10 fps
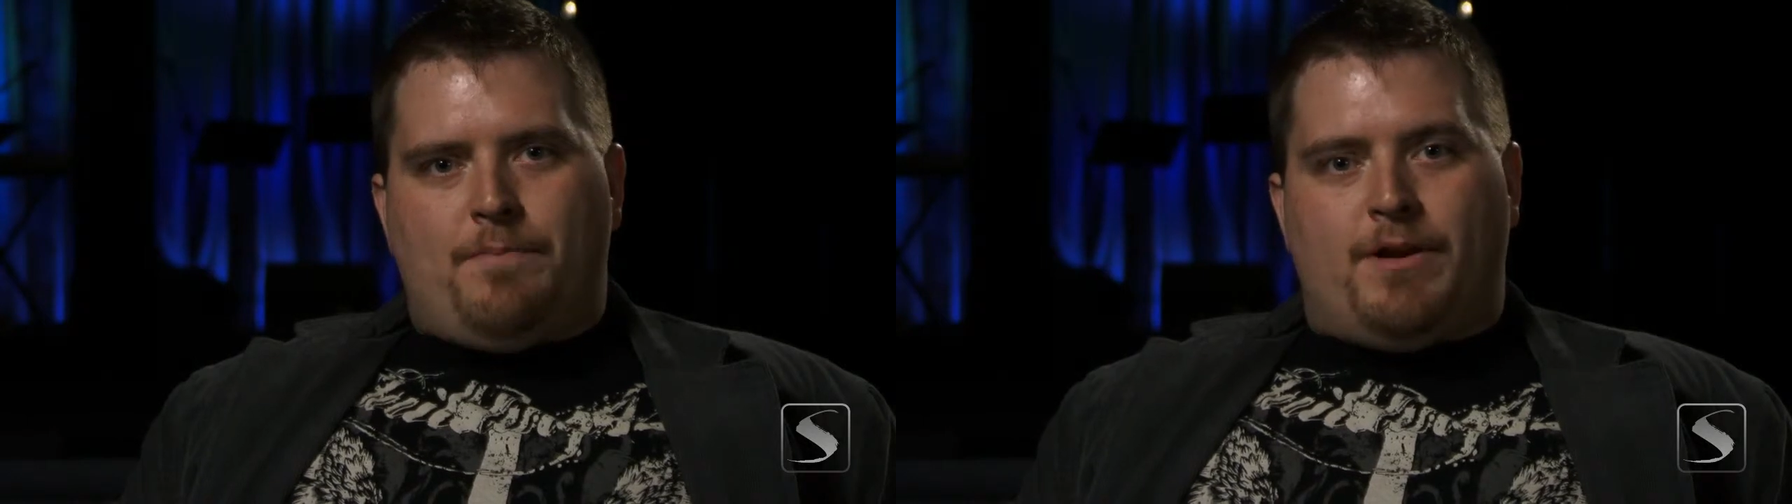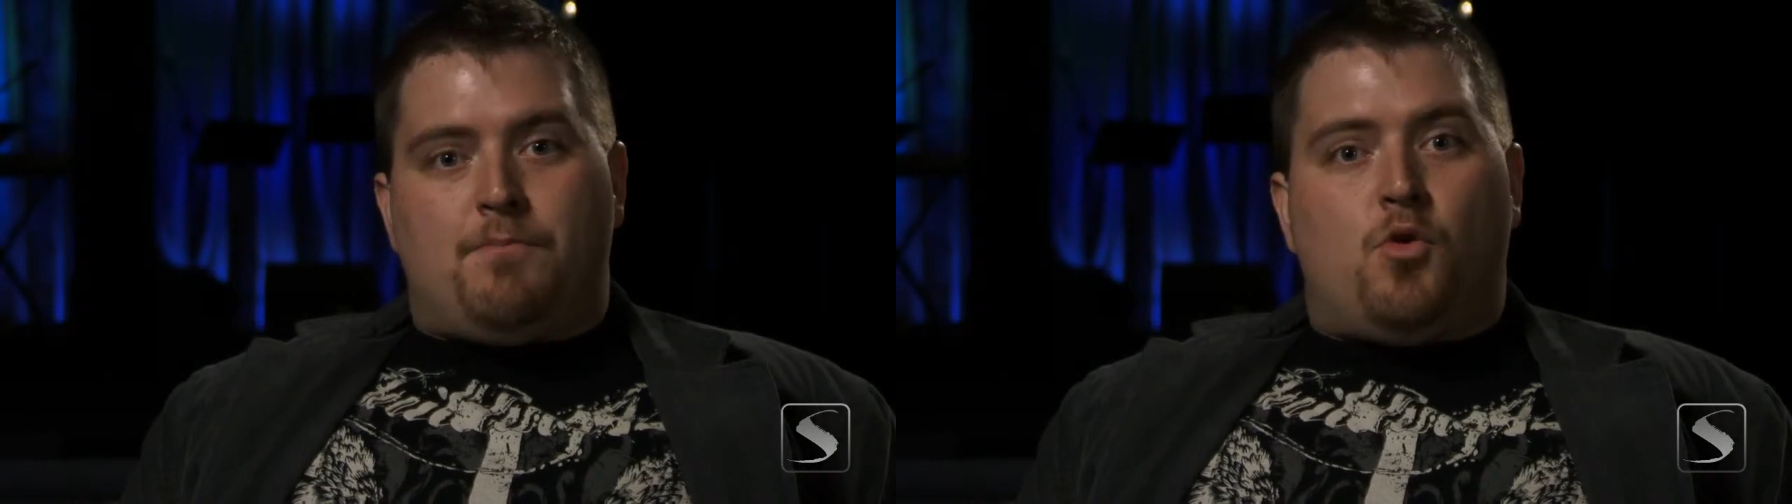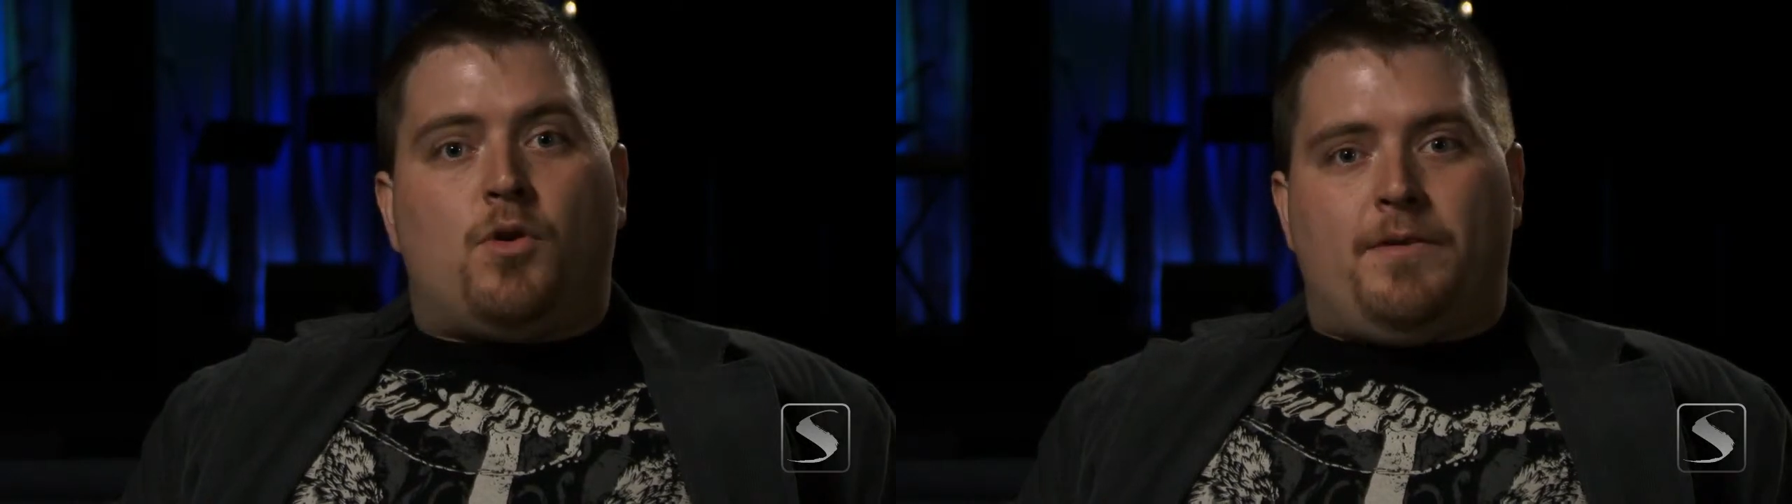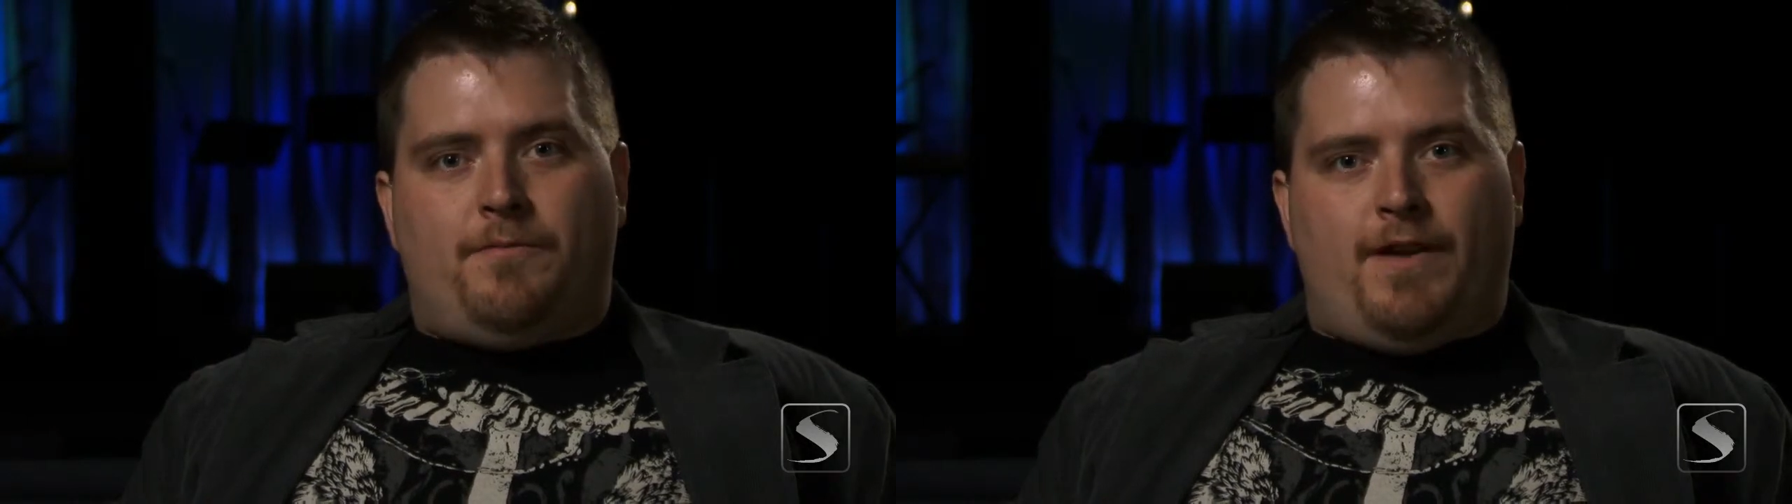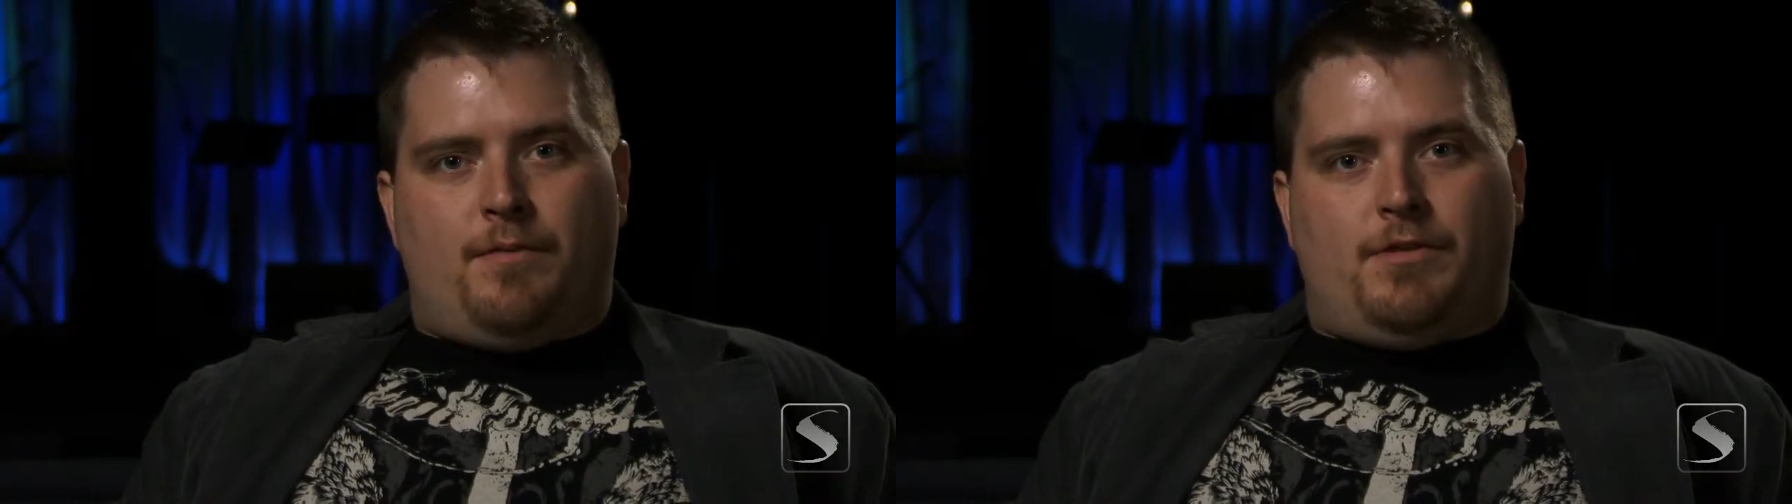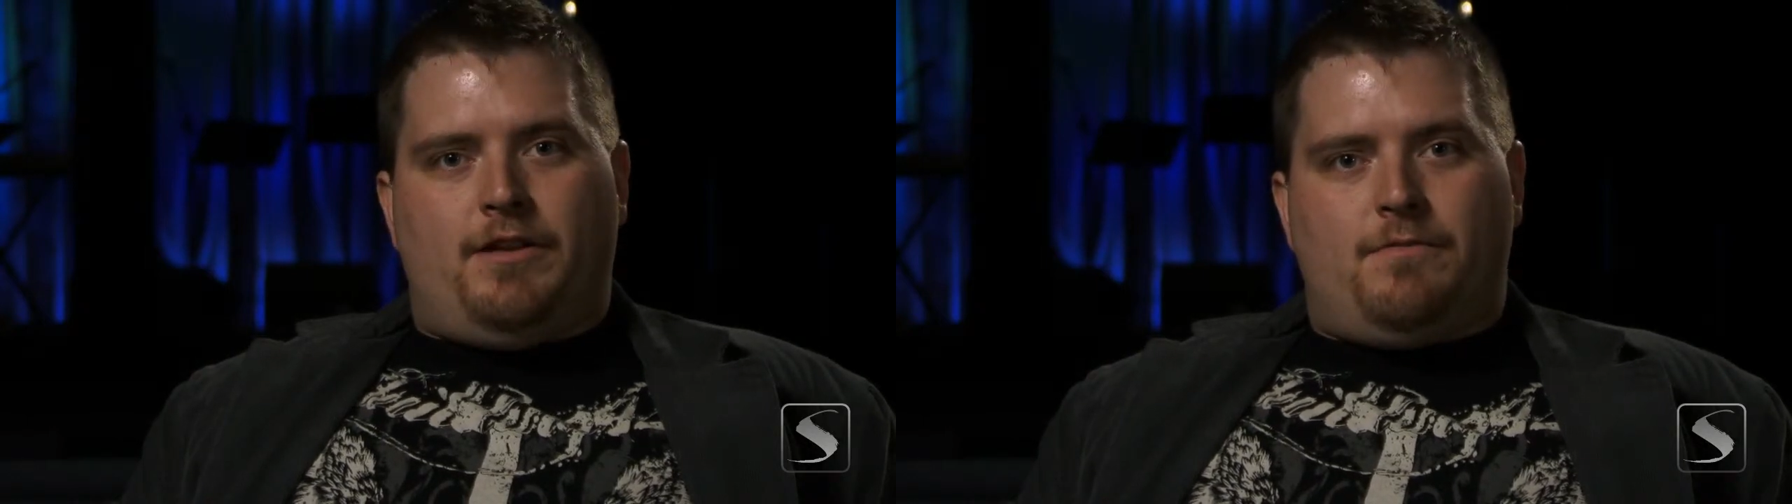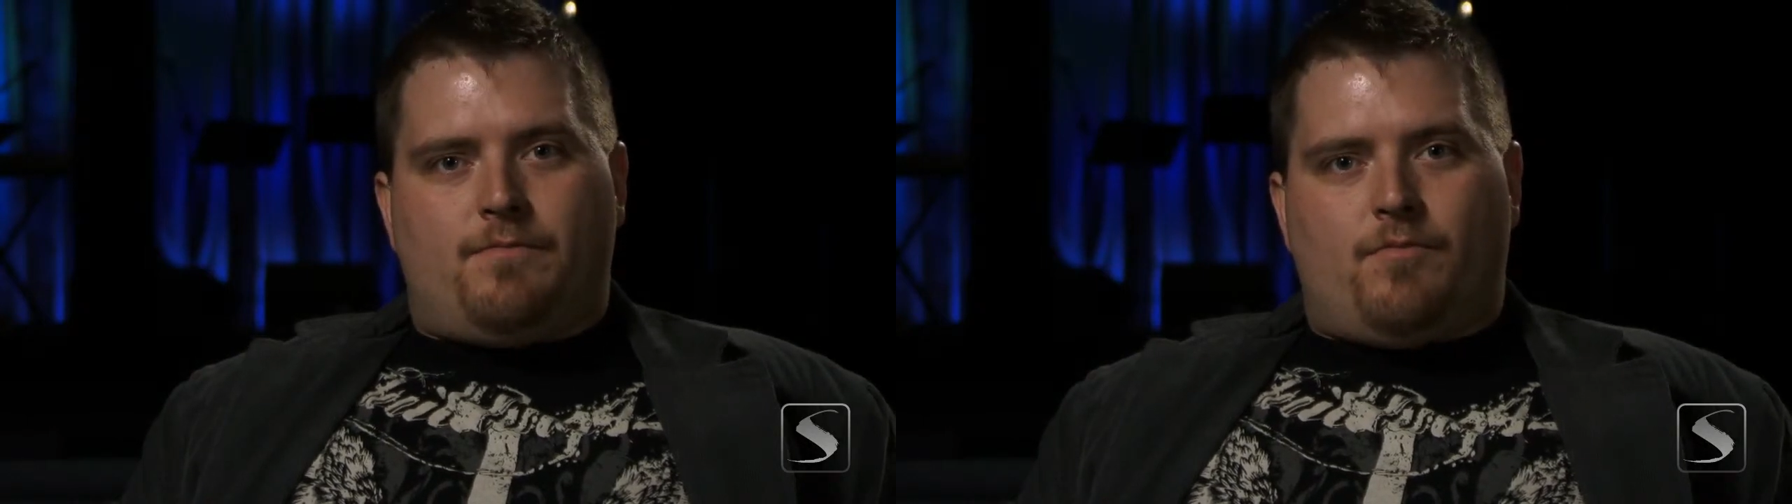up in a Mormon family.